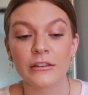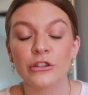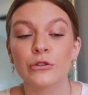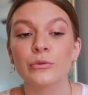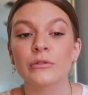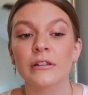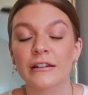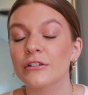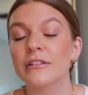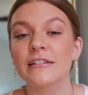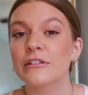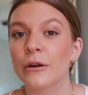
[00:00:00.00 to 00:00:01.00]
You
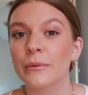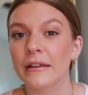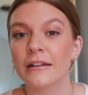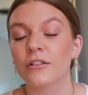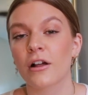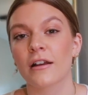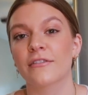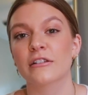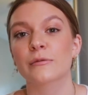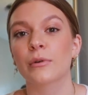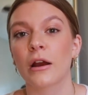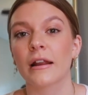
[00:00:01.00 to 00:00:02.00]
literally don't need a lot of
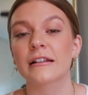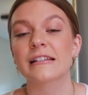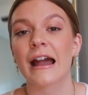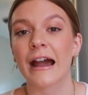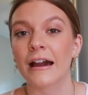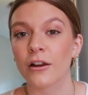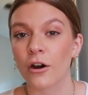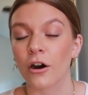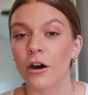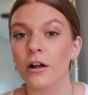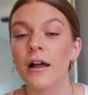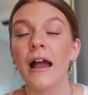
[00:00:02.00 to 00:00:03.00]
this product at
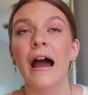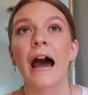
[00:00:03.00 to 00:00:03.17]
all.